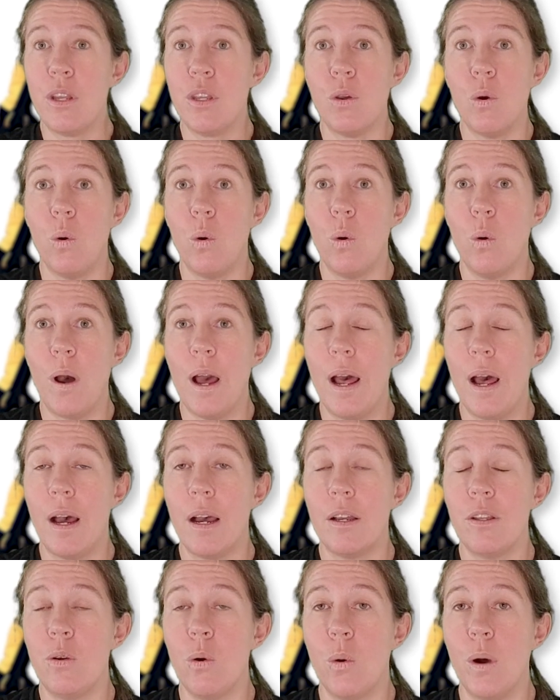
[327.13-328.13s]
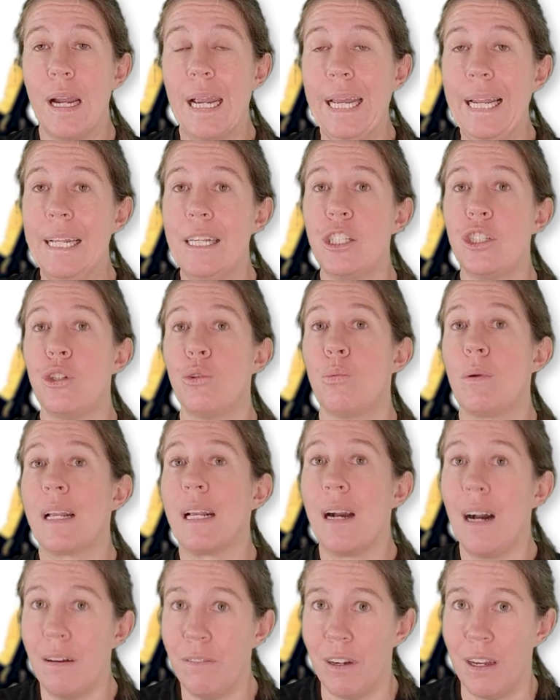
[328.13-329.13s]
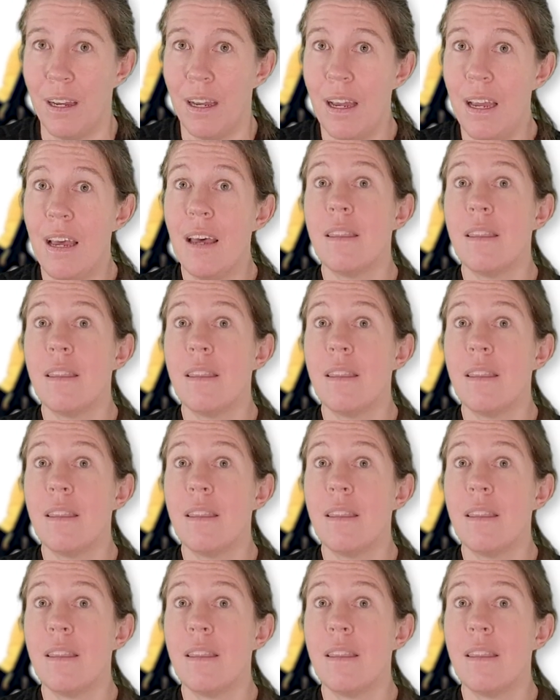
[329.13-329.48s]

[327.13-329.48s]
your Achilles to recover,